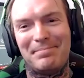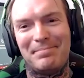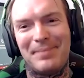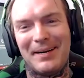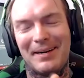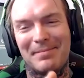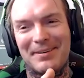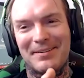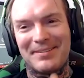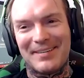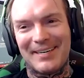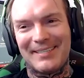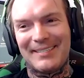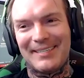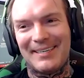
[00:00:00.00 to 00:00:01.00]
being a
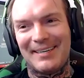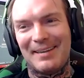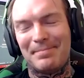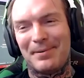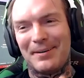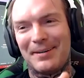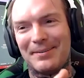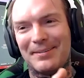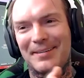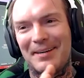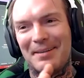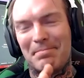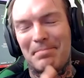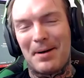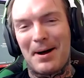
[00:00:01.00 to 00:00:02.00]
musician and
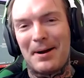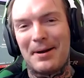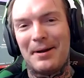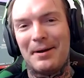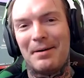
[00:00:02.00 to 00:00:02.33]
producing a body